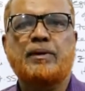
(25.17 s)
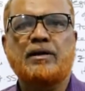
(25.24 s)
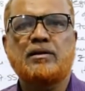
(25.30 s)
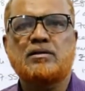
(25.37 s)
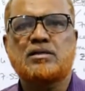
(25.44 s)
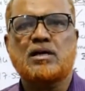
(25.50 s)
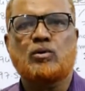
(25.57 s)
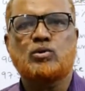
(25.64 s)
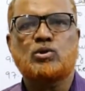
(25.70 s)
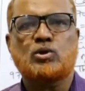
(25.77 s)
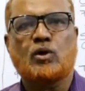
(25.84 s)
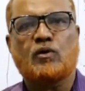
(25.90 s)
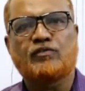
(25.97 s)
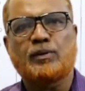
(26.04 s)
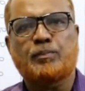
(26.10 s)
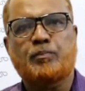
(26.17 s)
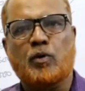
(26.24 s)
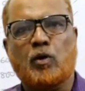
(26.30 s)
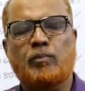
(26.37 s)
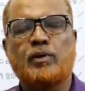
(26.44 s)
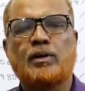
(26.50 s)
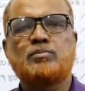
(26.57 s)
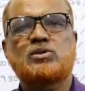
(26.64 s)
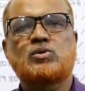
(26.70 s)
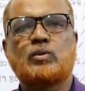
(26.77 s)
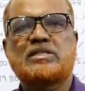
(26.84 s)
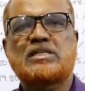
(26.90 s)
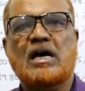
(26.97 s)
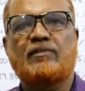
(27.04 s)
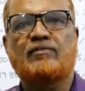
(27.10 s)
printout of the problems
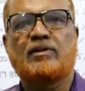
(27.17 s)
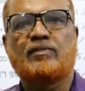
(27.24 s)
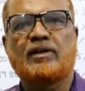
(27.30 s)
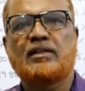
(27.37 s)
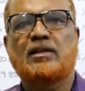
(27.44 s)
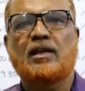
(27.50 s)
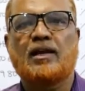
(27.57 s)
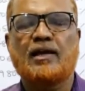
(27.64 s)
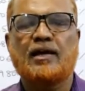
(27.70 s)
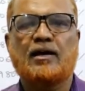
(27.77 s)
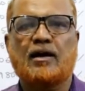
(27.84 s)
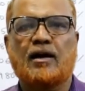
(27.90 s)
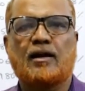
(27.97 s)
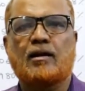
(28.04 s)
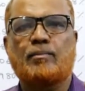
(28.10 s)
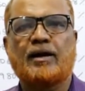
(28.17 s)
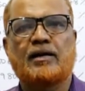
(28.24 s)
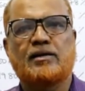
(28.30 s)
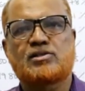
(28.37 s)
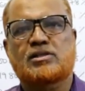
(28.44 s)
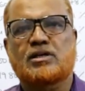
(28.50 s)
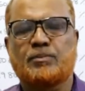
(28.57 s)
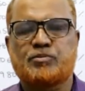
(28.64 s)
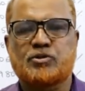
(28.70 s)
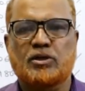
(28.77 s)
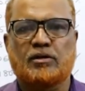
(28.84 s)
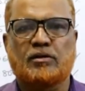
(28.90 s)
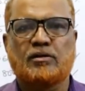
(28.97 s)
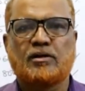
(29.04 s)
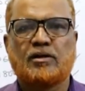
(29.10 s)
which I have given in the link under my
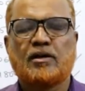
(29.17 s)
description.